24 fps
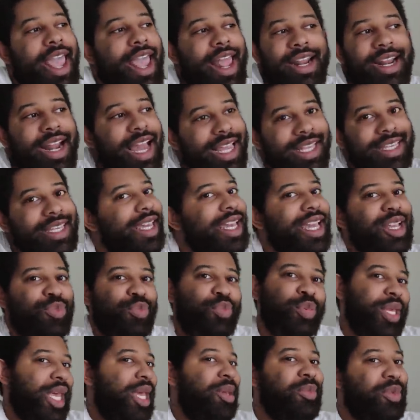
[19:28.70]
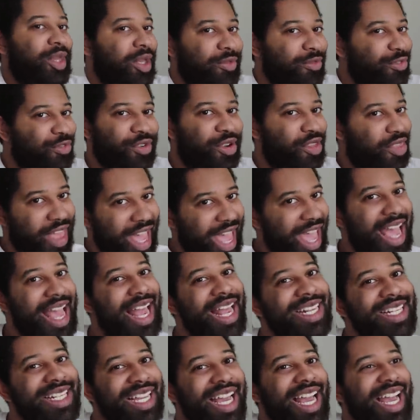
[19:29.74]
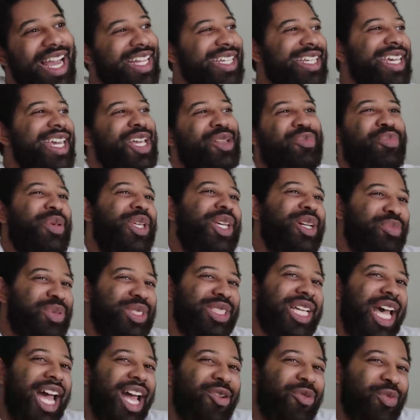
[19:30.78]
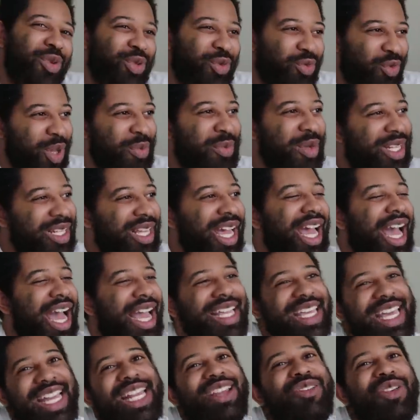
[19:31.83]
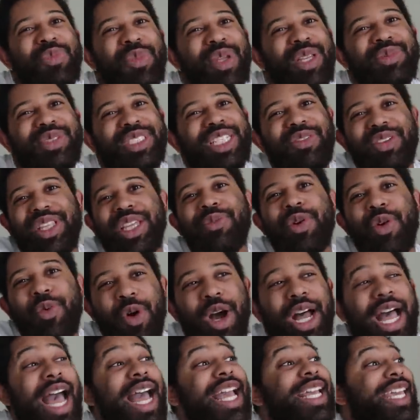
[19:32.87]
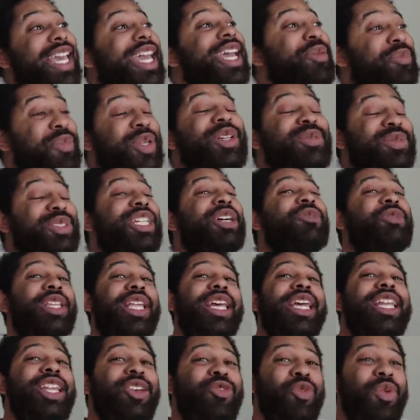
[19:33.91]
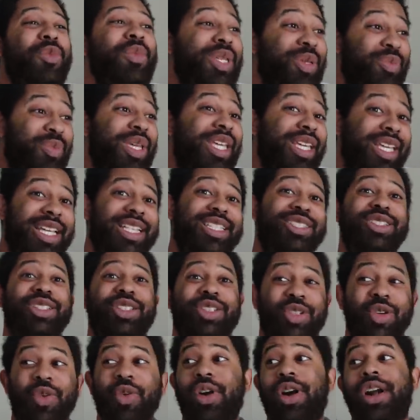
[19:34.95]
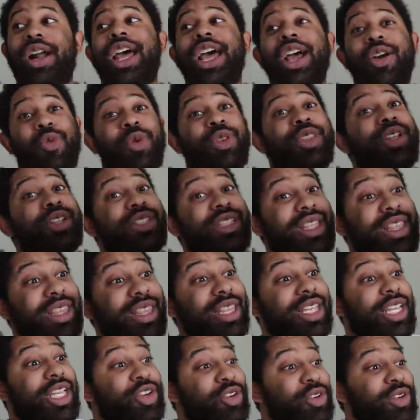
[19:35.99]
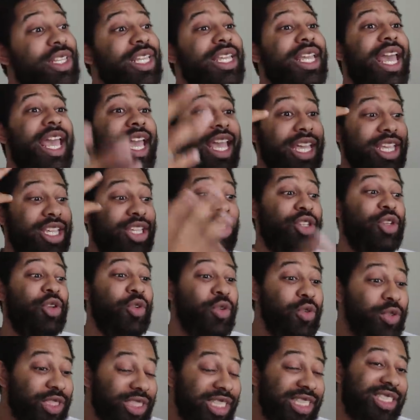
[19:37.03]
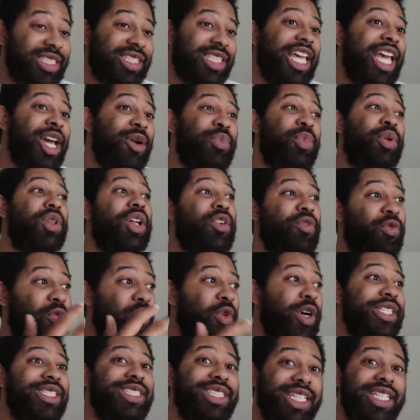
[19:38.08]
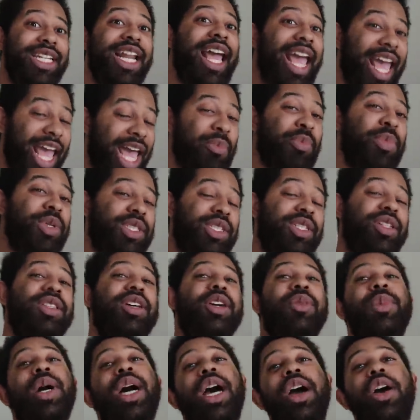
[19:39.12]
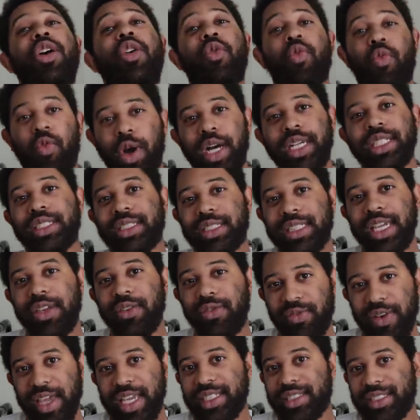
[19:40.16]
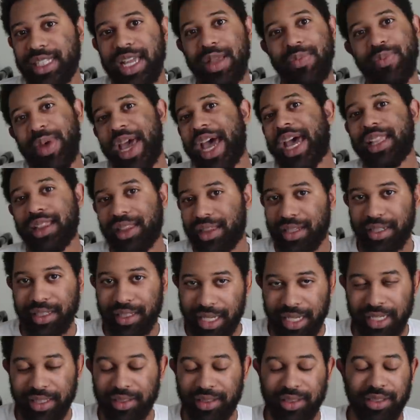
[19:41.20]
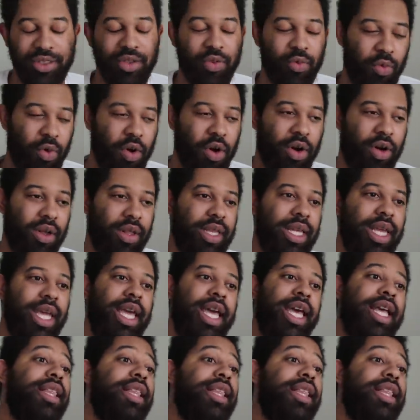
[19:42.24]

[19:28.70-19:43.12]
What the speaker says: And I can't blame them for that. I can't be upset with women. I can't even be upset with Emma Watson. I can't be upset with any woman being insecure when there's literally a huge example of what's gonna happen to them once they face that battle against the wall.